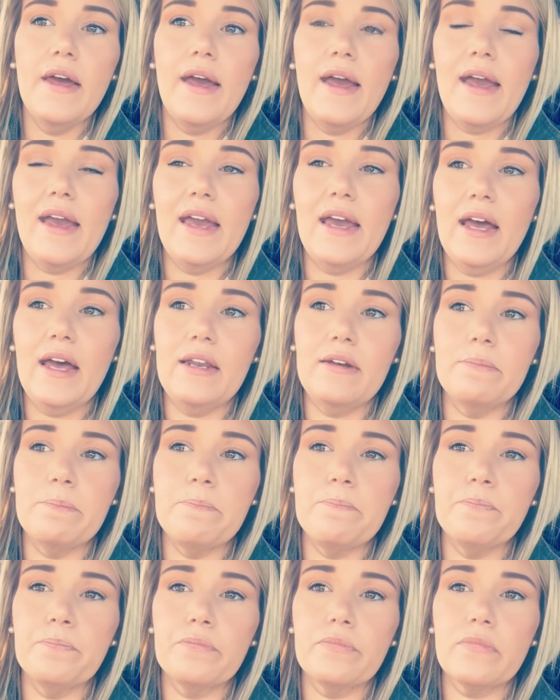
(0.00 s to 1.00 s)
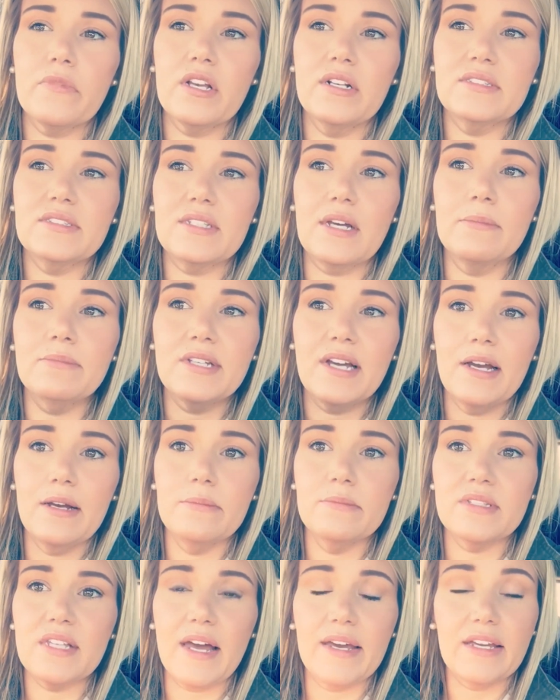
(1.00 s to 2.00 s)
And
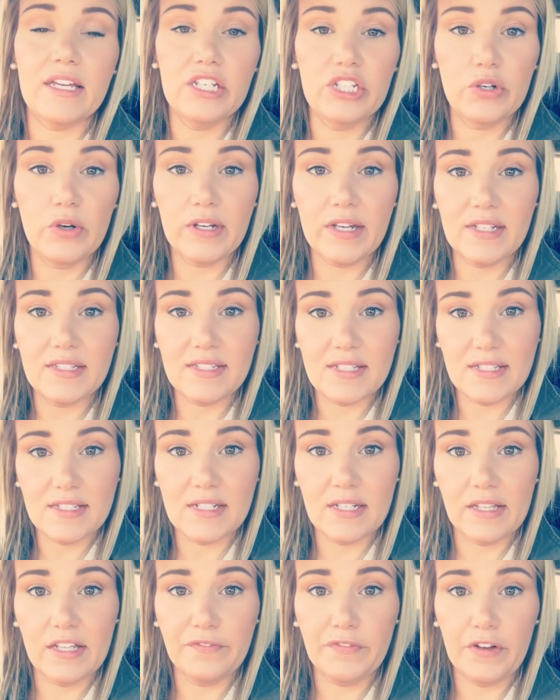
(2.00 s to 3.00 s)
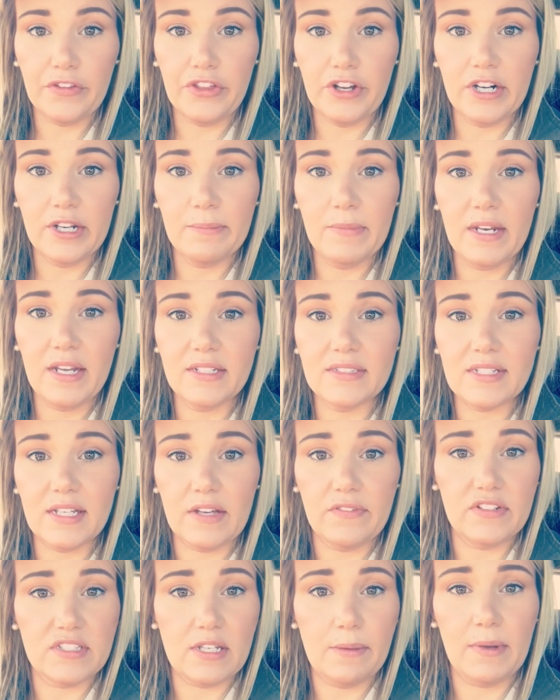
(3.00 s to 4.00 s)
sometimes I can do it consistently for 30 minutes, like
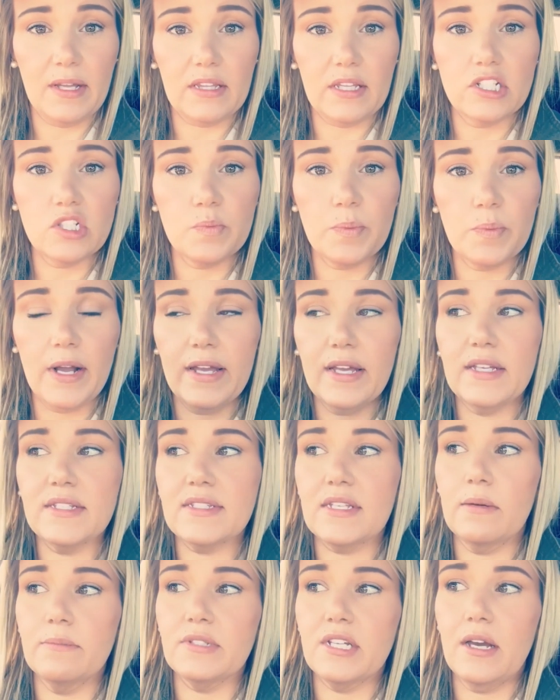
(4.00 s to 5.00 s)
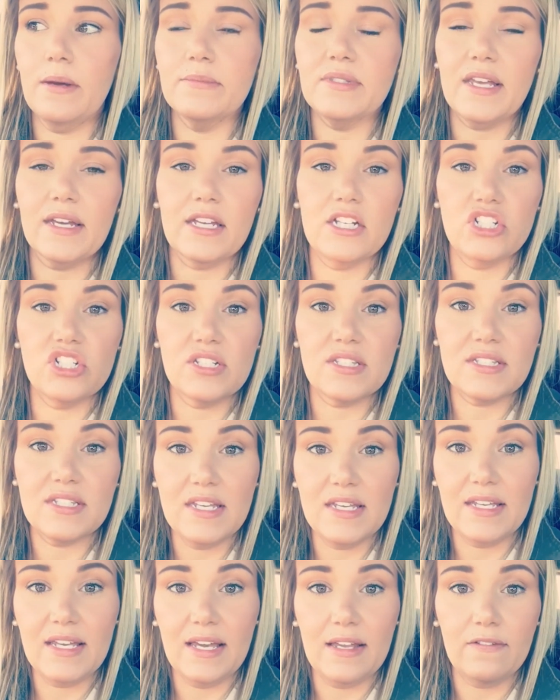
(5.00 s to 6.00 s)
if it's on my lunch break. Sometimes I can just
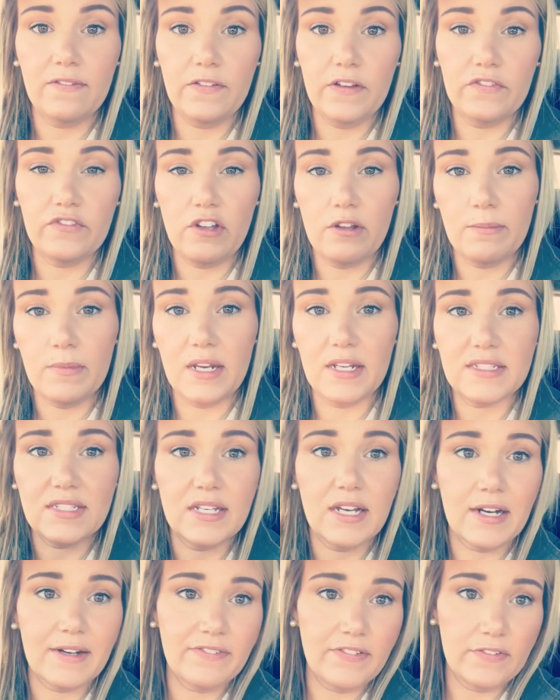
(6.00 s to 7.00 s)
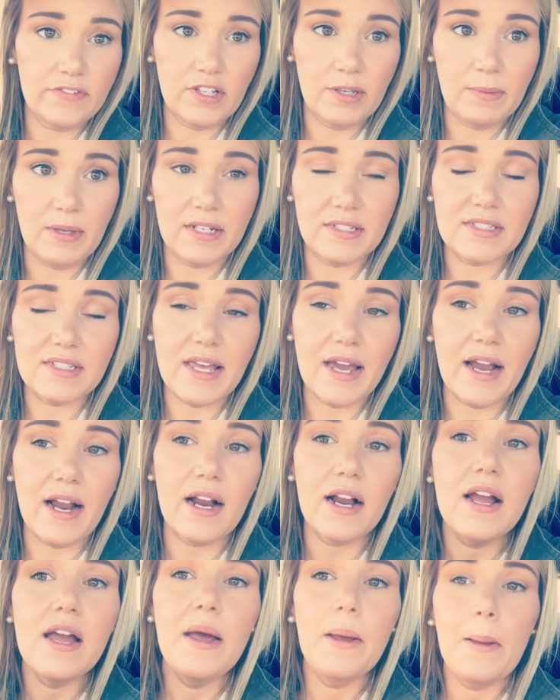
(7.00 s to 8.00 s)
sneak in 15 minutes here, 15 minutes
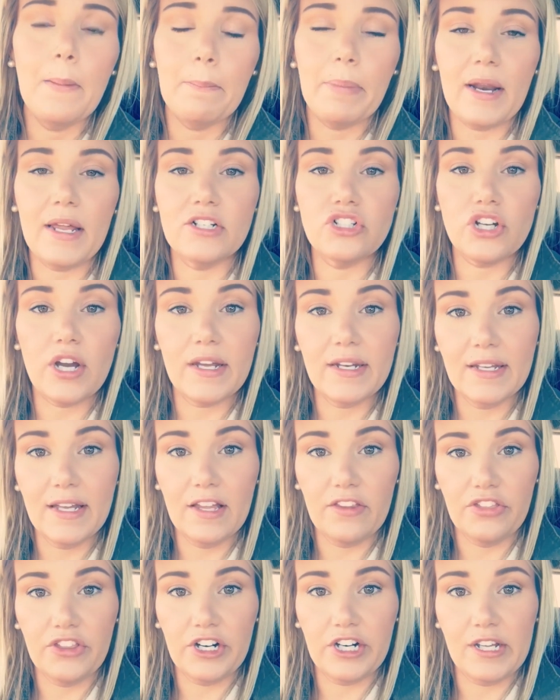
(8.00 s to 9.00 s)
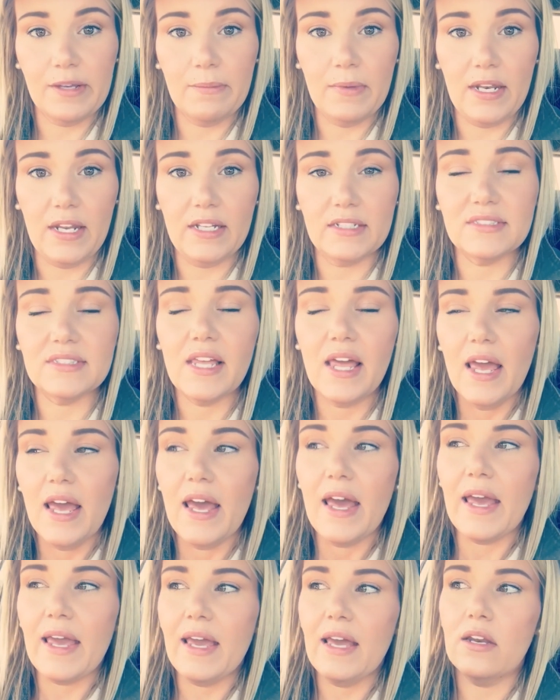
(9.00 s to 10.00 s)
there, but I try to get 30 minutes.
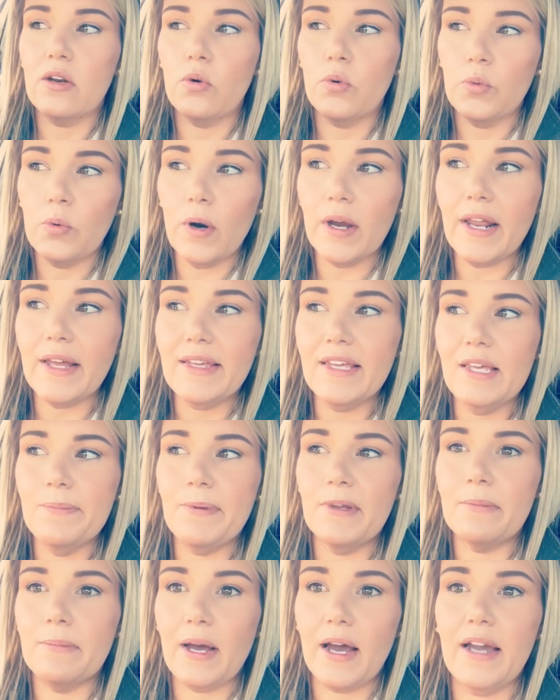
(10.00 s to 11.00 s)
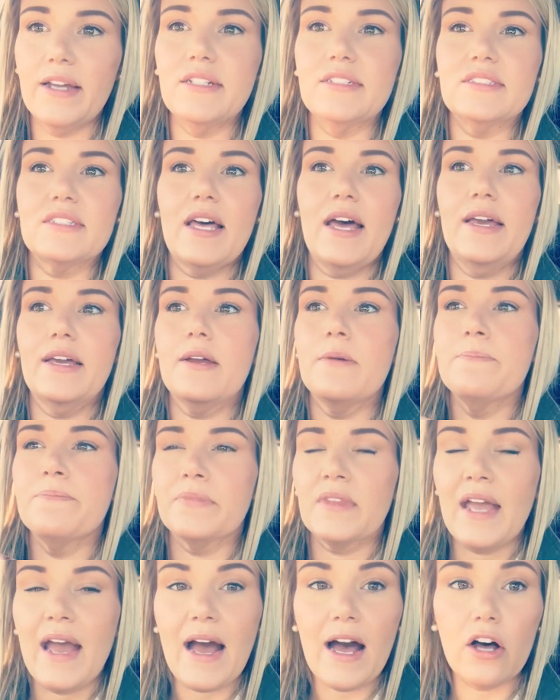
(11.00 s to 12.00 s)
And what I keep in mind is like
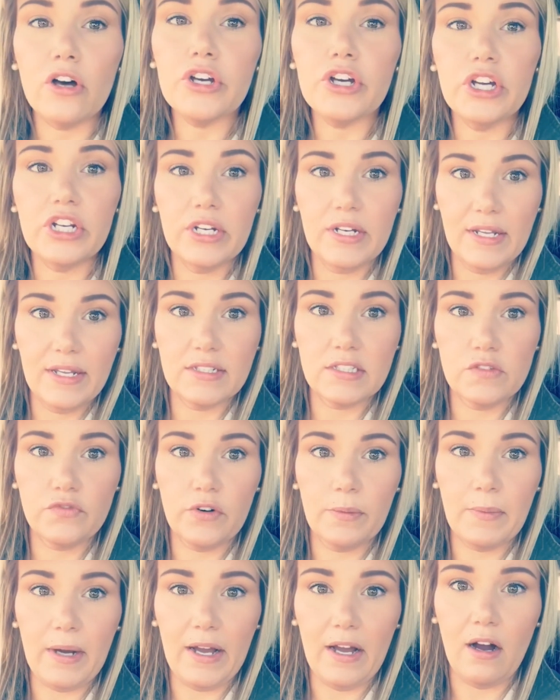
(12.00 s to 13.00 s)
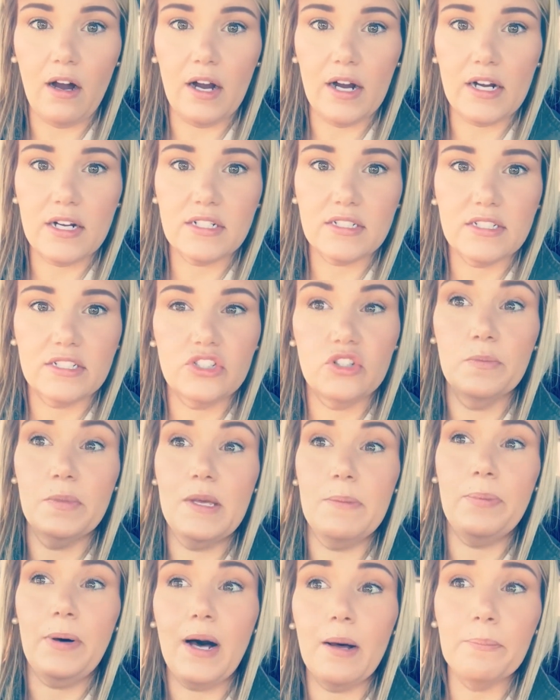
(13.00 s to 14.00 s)
how good it is for my heart to
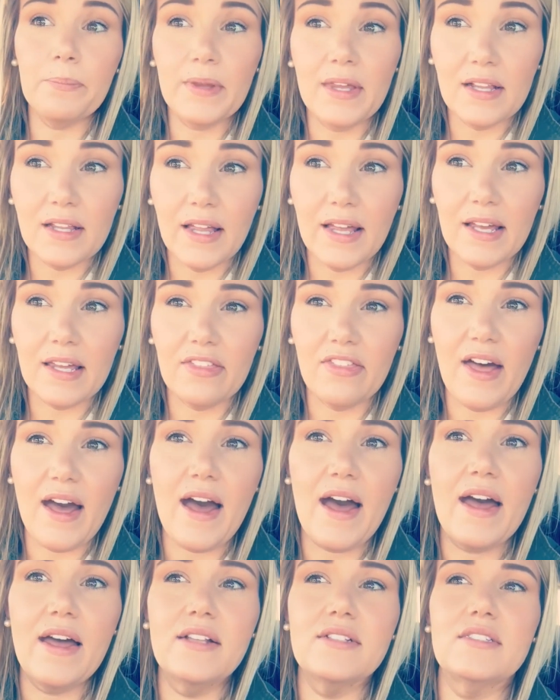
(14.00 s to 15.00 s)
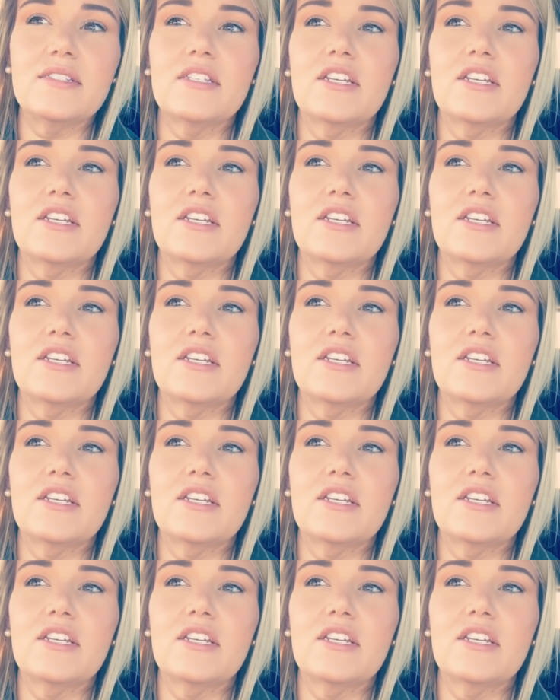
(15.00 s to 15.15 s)
be pumping like that,